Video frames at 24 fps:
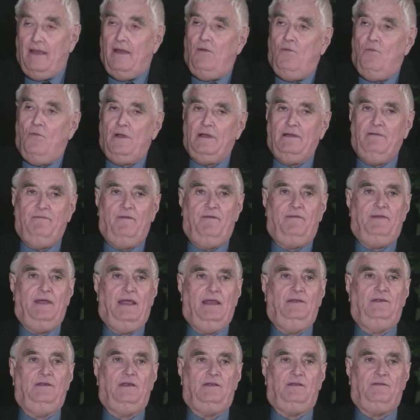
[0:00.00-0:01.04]
One of the
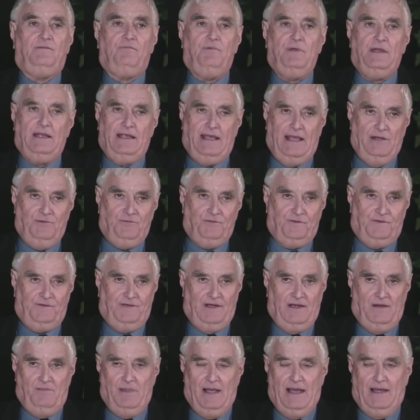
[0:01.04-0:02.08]
things that's really
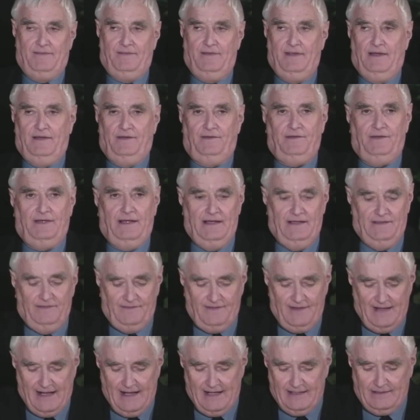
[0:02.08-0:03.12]
interesting about this
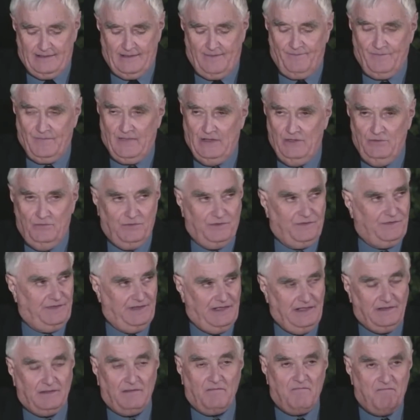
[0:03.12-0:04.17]
is that you will
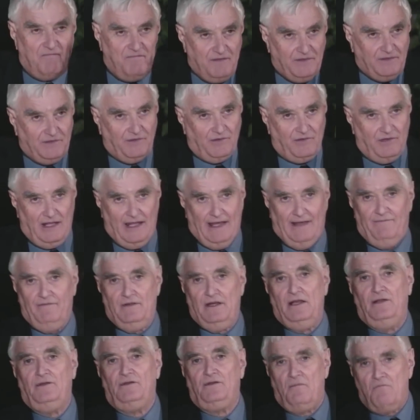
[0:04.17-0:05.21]
see some physical
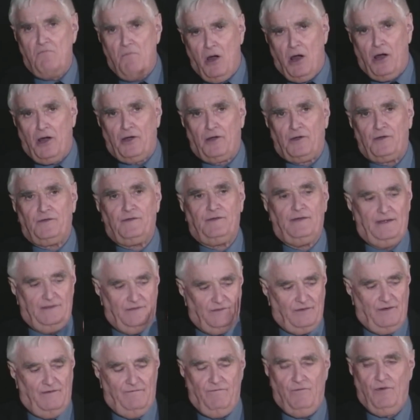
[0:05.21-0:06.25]
evidence, marks and
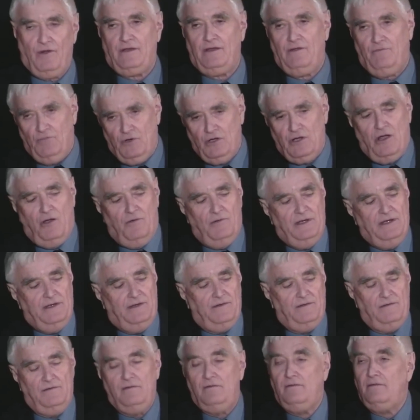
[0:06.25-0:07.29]
so forth, and we'll go
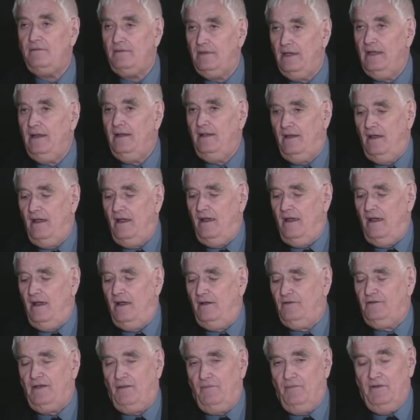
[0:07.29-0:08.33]
into
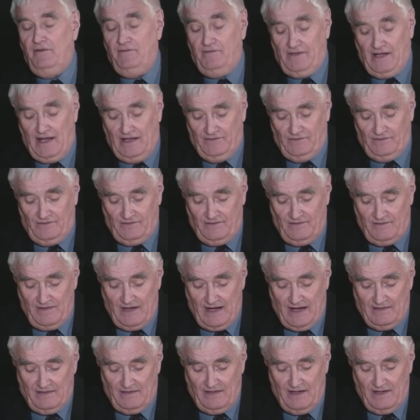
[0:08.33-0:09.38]
some of these cases
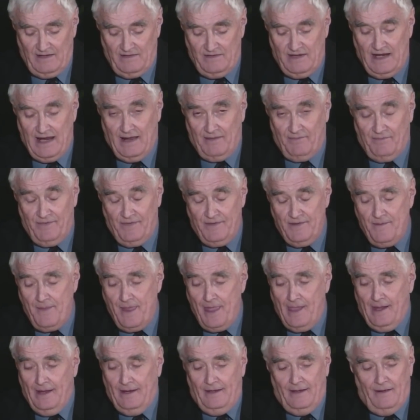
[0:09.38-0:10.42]
in depth.
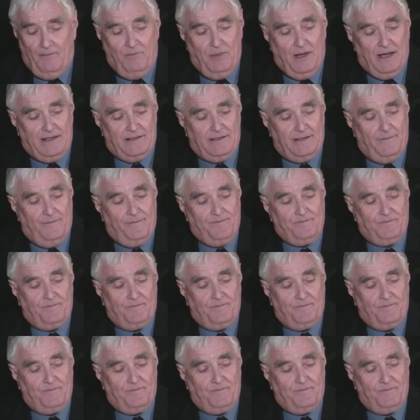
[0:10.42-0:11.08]
But